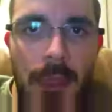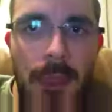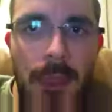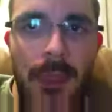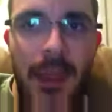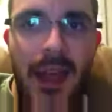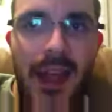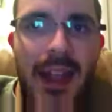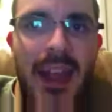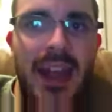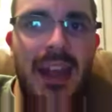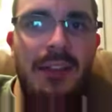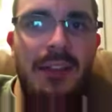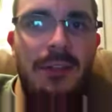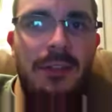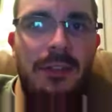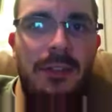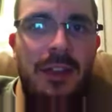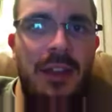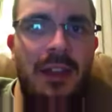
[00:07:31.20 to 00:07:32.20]
that kind
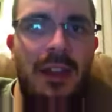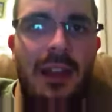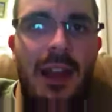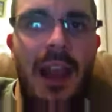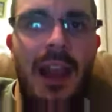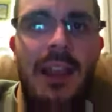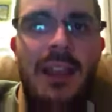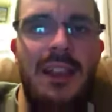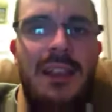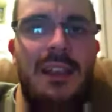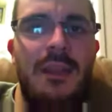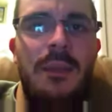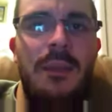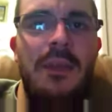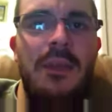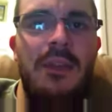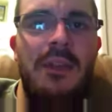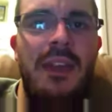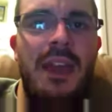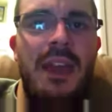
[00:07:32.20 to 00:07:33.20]
of thing. I can
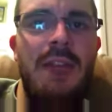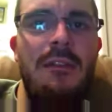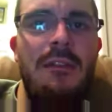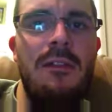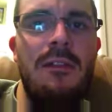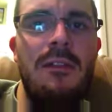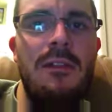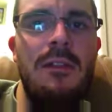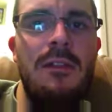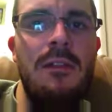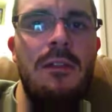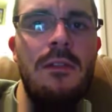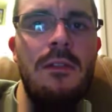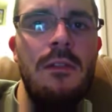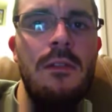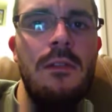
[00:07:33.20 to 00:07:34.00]
communicate with you